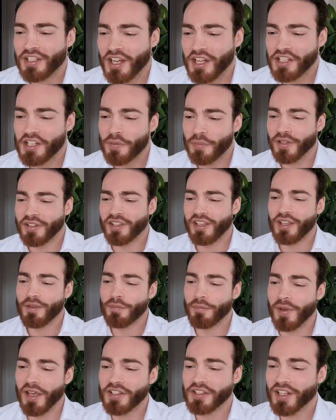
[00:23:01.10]

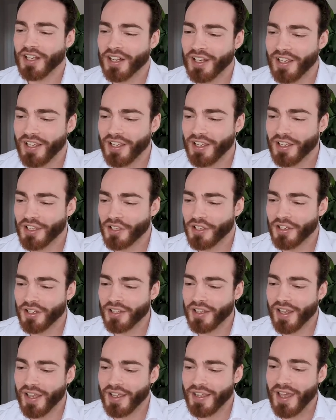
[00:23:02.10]
ChatGPT basically,
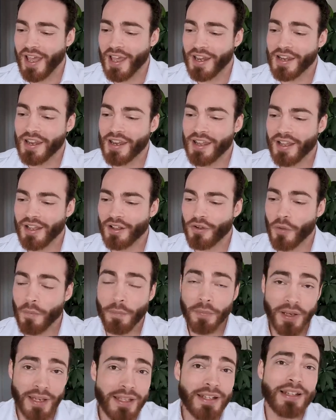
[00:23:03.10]
again,
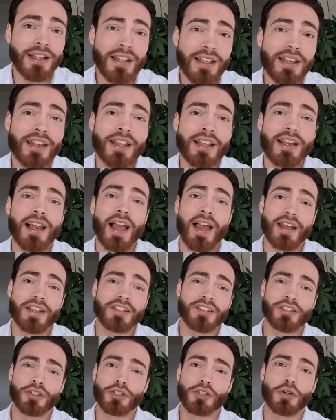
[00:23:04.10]
completely
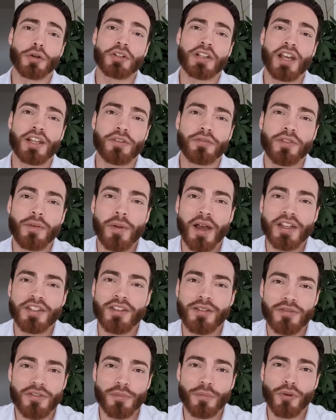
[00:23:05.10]
neglects the short head of the
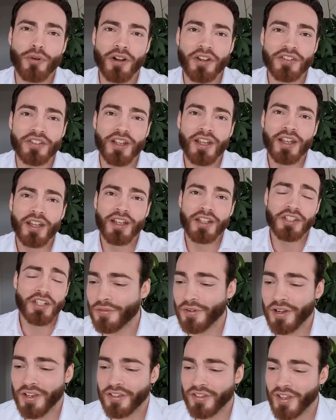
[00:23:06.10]
biceps femoris.
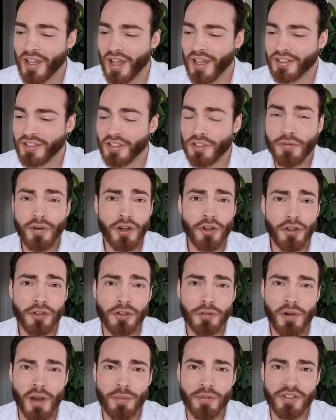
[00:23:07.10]
It's very sad, it's very
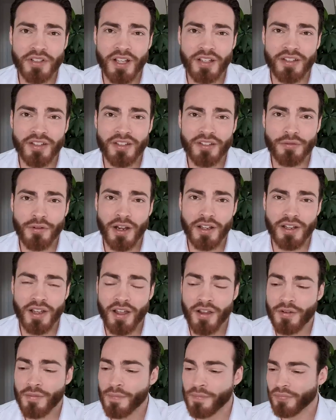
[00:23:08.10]
underrepresented right
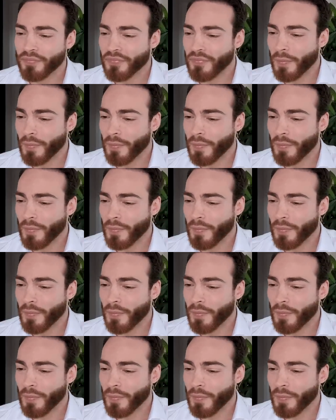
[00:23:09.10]
now.